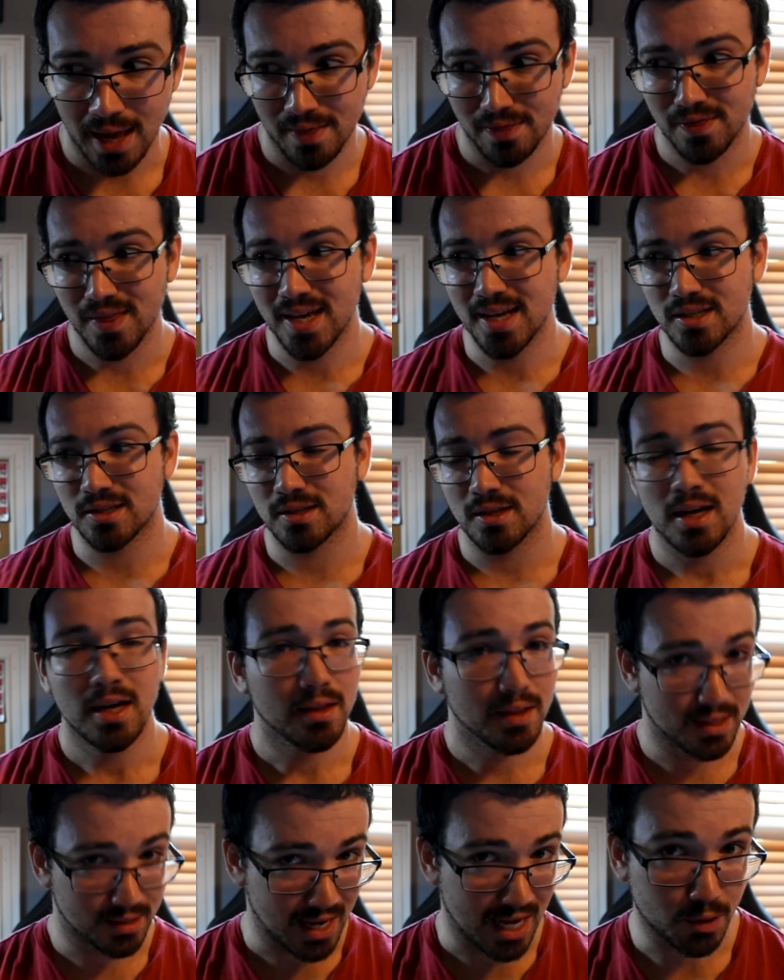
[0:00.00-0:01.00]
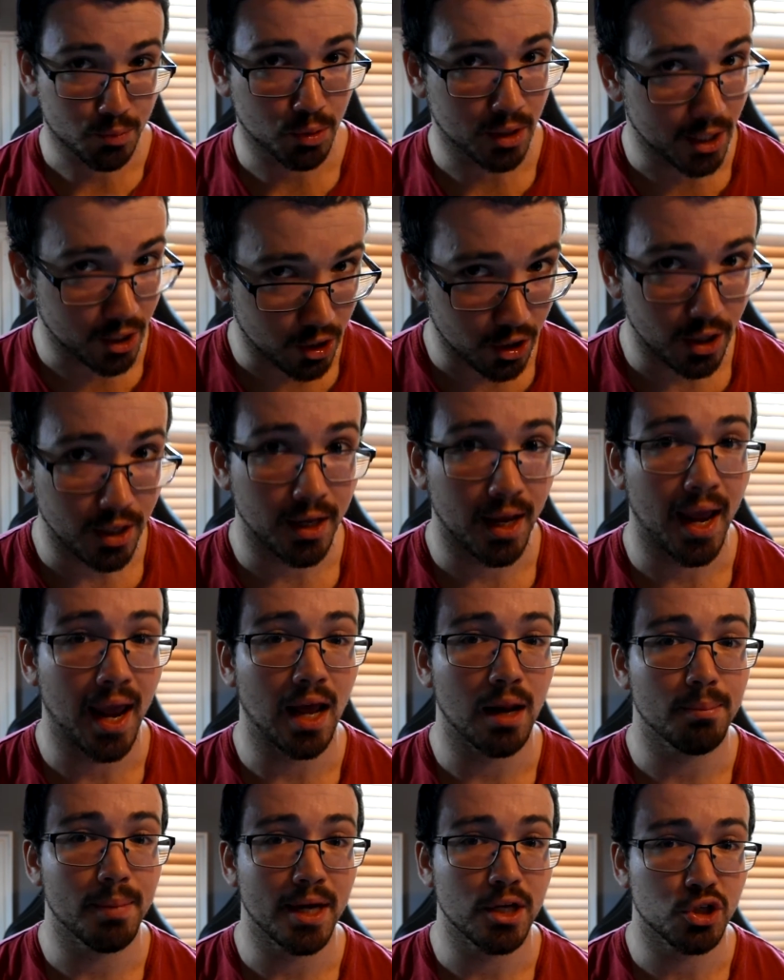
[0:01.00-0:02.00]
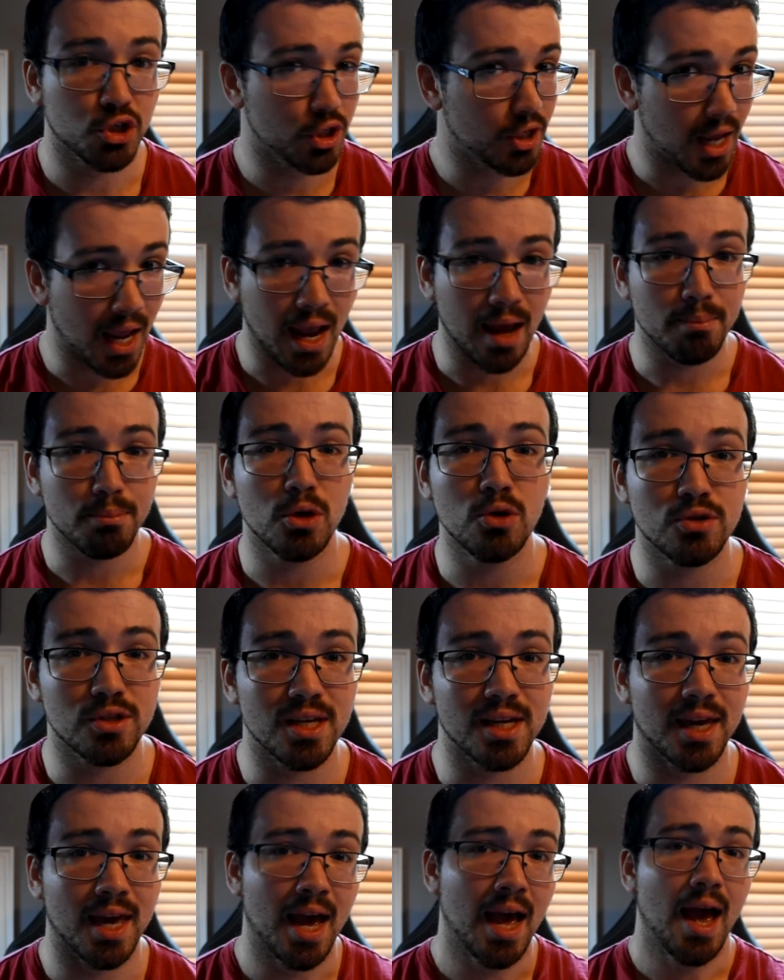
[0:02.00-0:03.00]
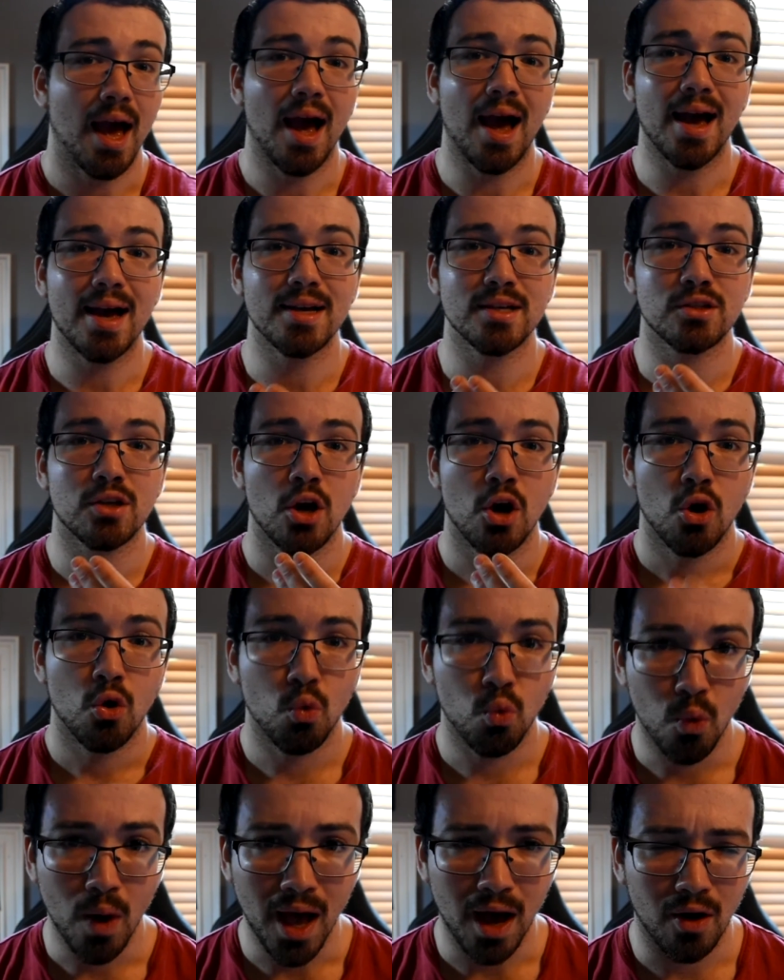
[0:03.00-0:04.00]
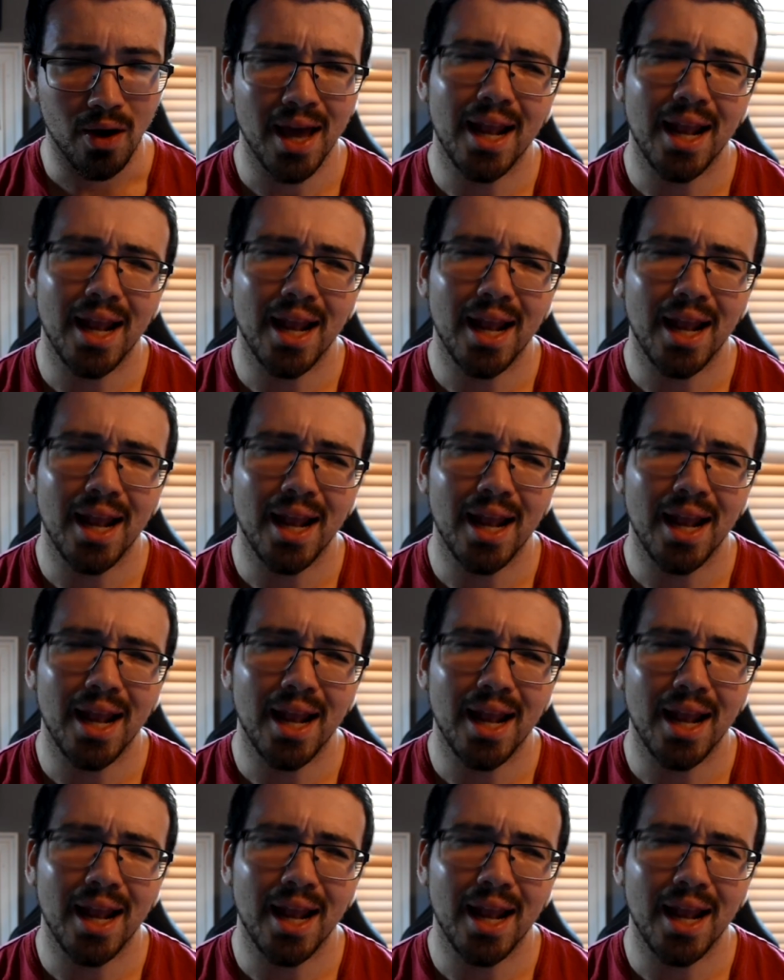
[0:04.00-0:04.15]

And this, this has pretty good animation and music as well.